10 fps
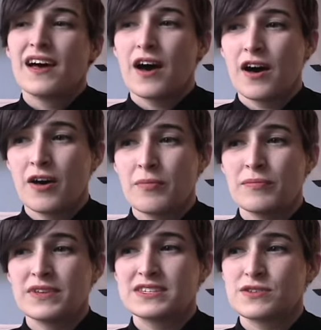Um,
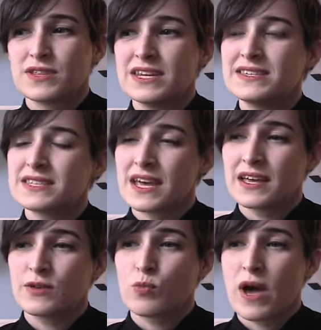so then he
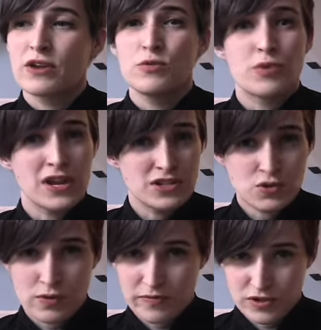said, why don't you
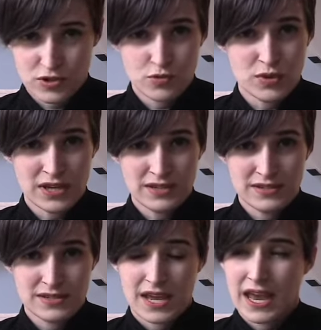brainstorm for two
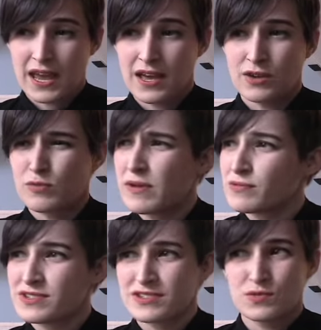weeks, and it
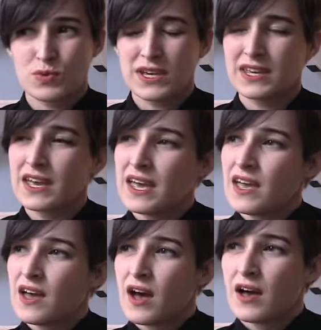was just a week,
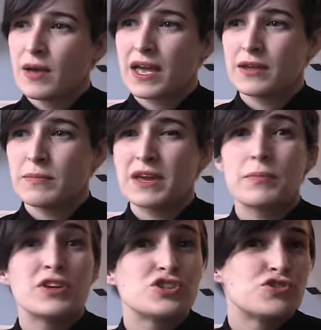and make a
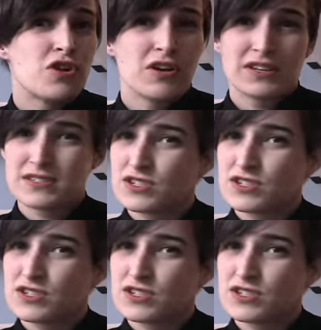bunch of drawings.